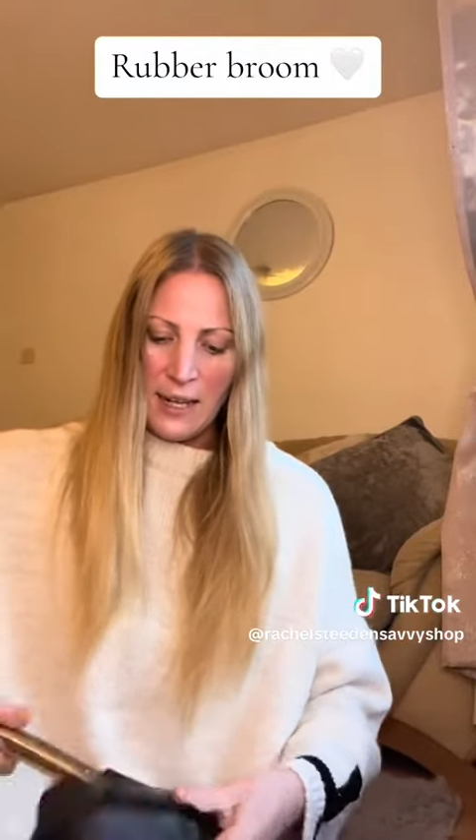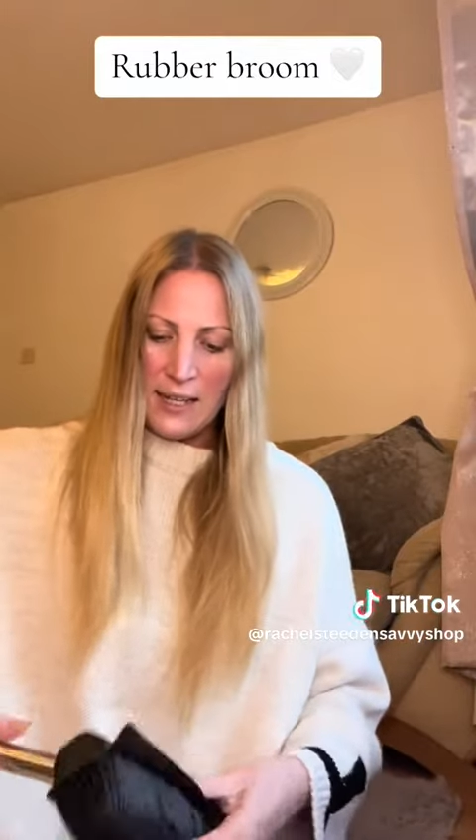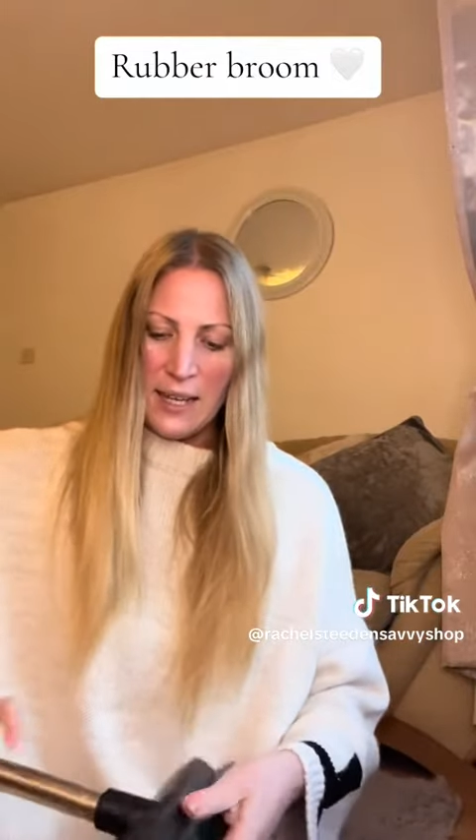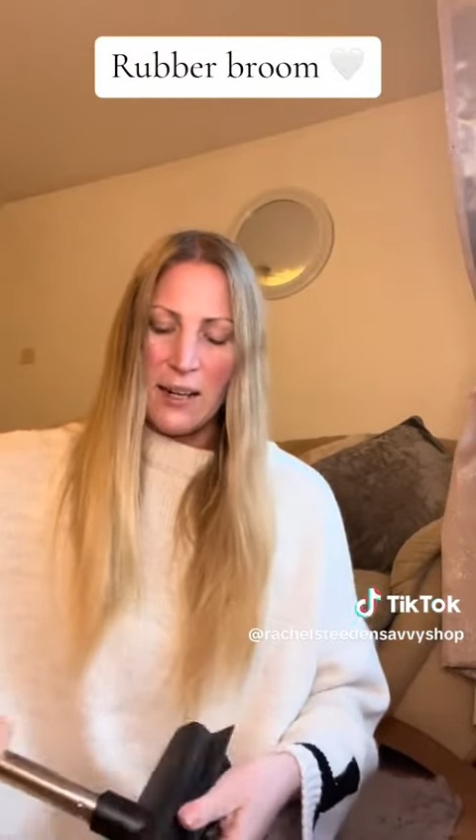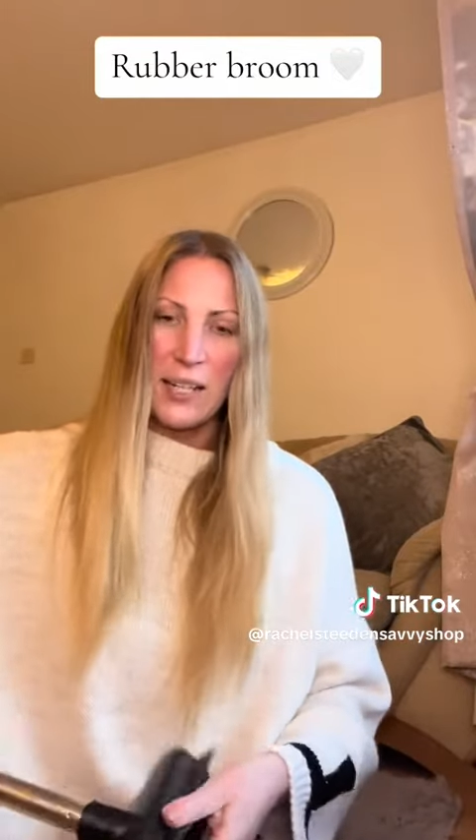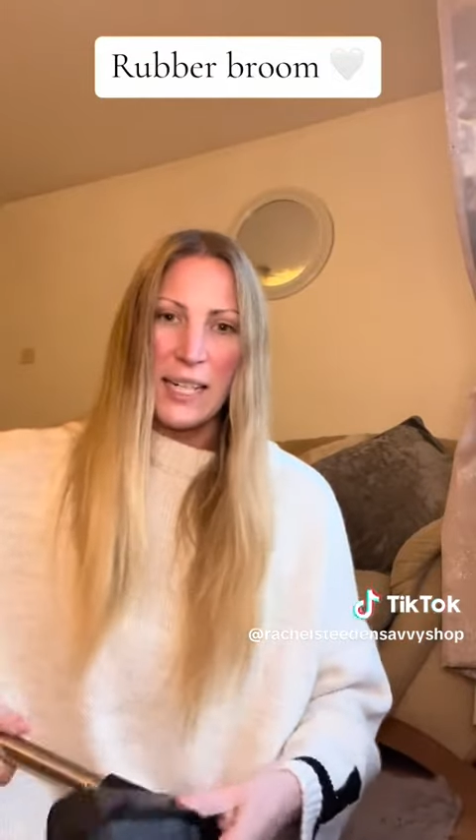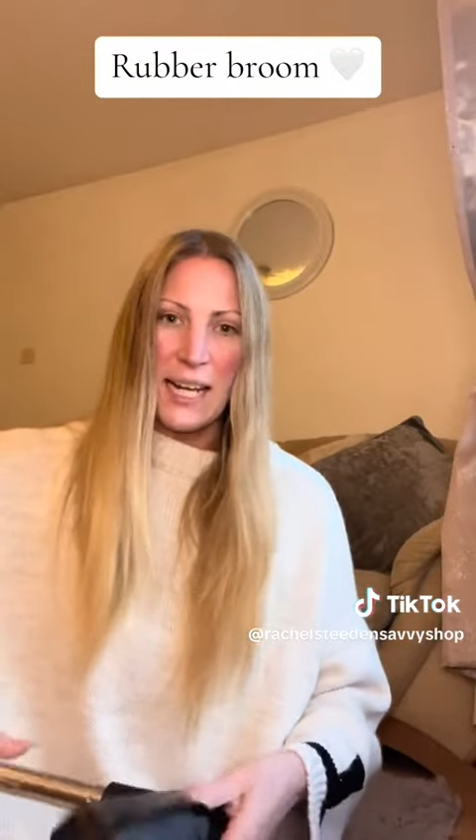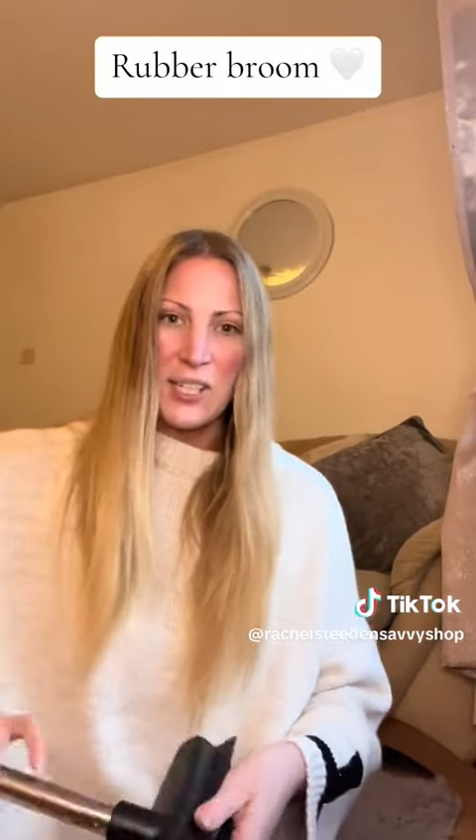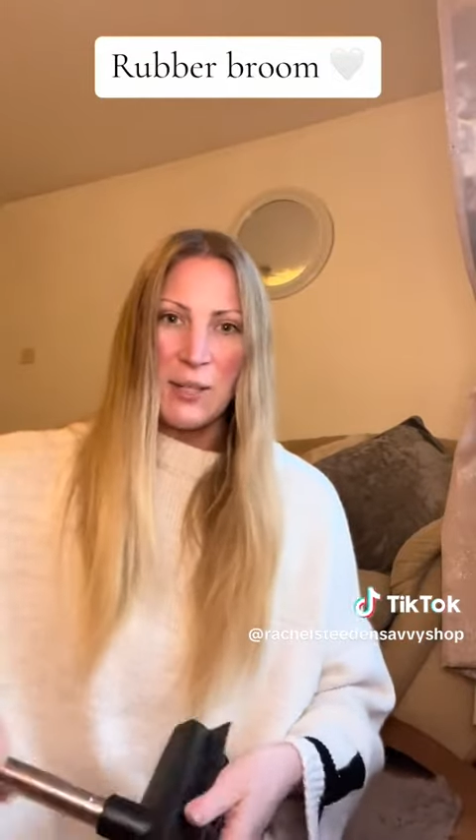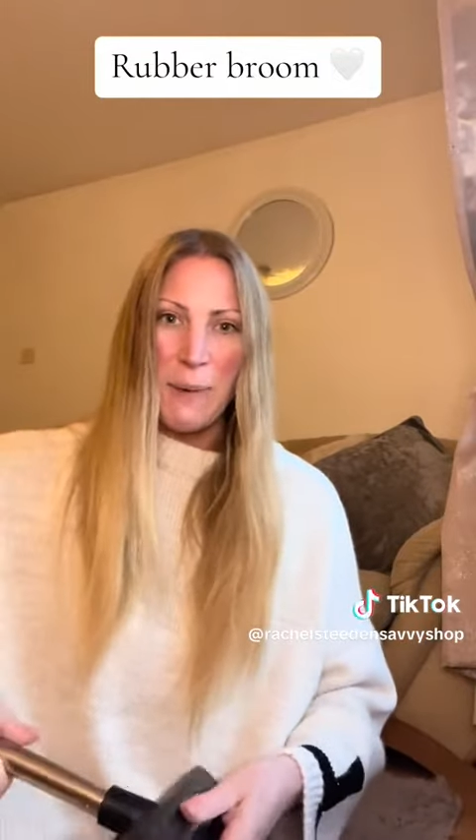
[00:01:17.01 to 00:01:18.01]
then I can
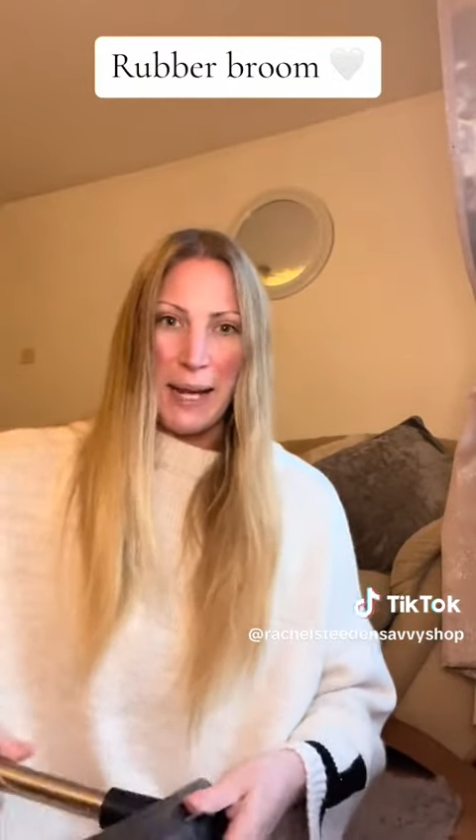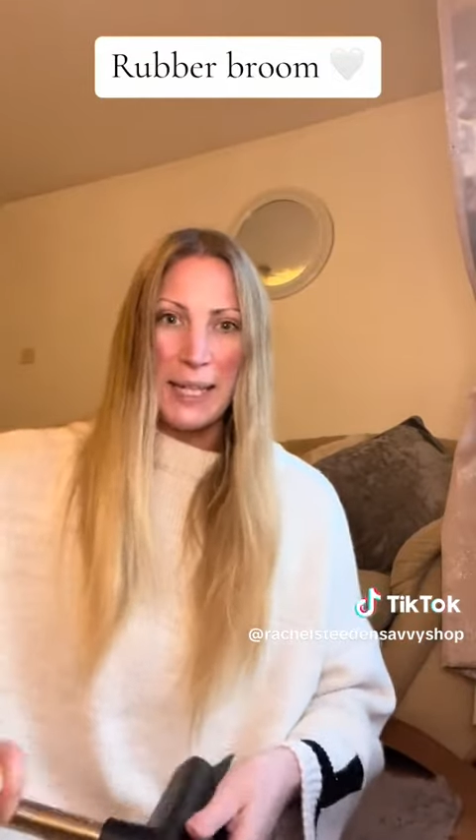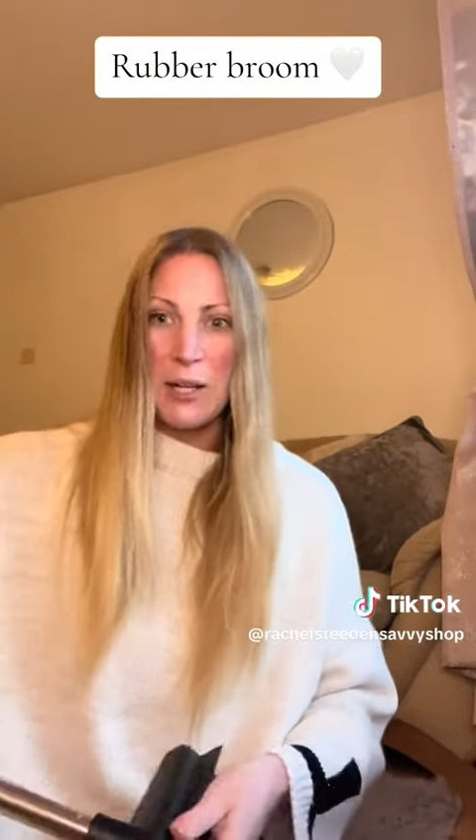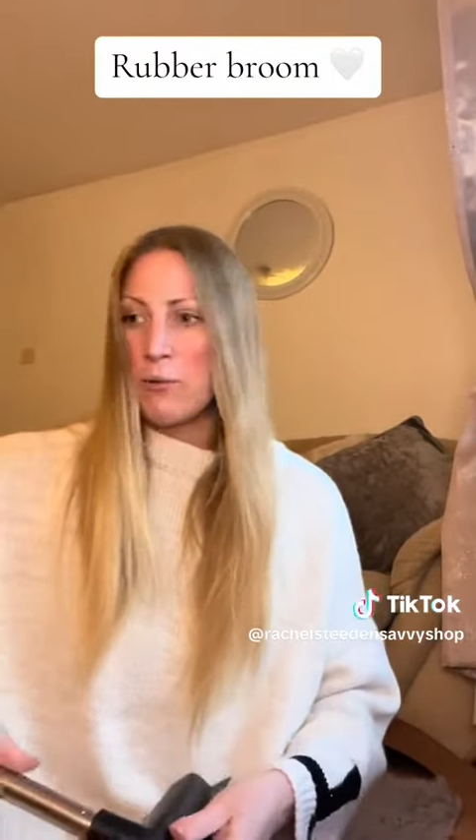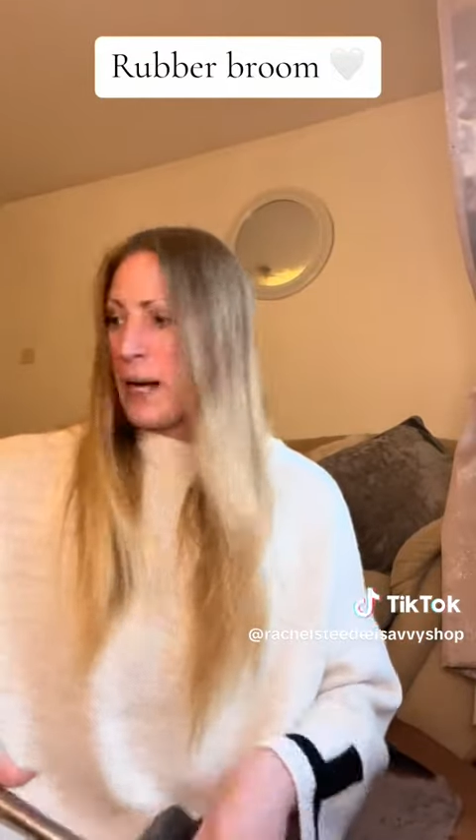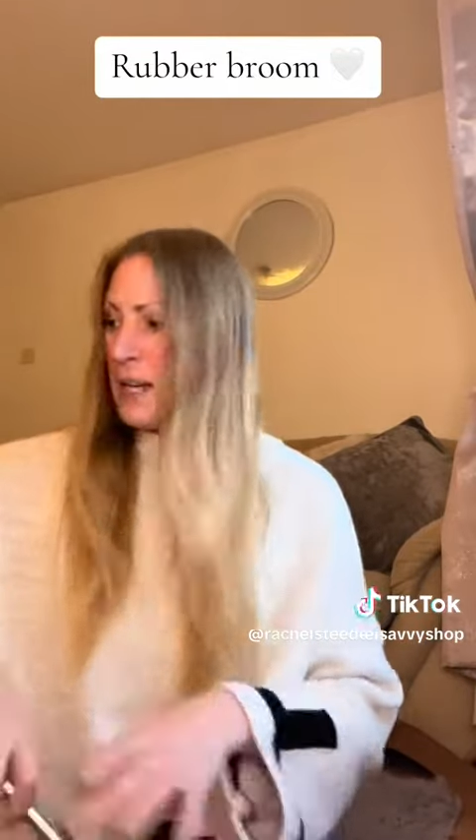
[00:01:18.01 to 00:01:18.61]
actually pack it away.